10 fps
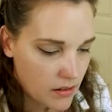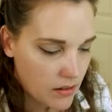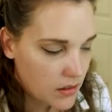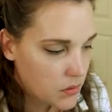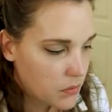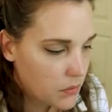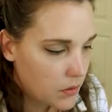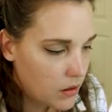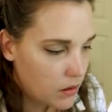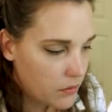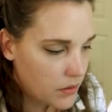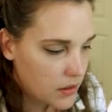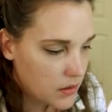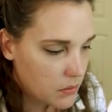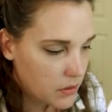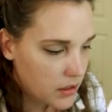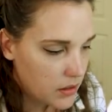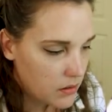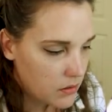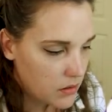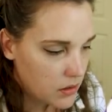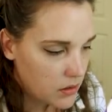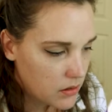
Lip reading: Let's revolve this around.